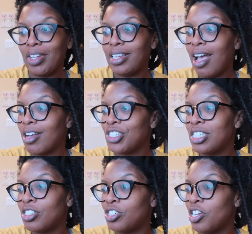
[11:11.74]
y'all
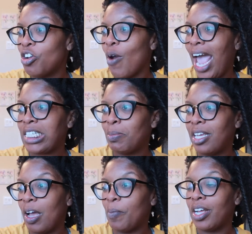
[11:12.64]
she she cracks
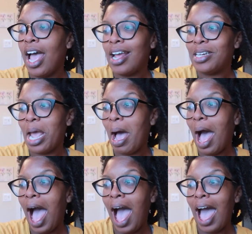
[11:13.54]
me up now
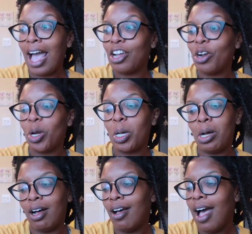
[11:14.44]
i
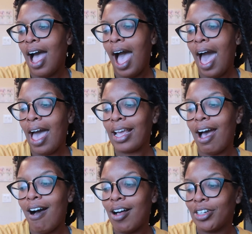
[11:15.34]
girl I
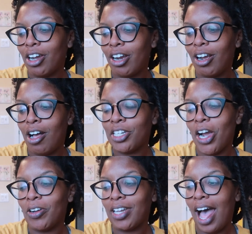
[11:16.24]
called her on
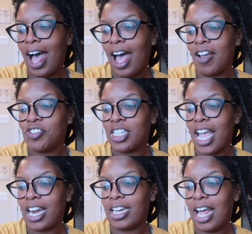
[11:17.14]
her live. She
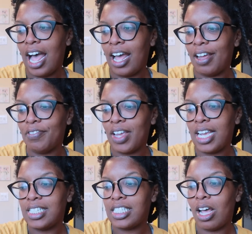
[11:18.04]
had a live.
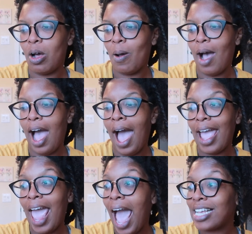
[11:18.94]
And so
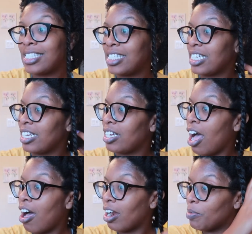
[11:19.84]
I accidentally
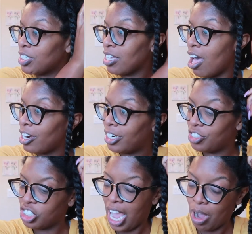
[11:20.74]
called. I was just calling to
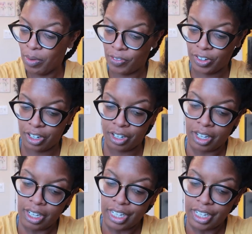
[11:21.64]
chat with her.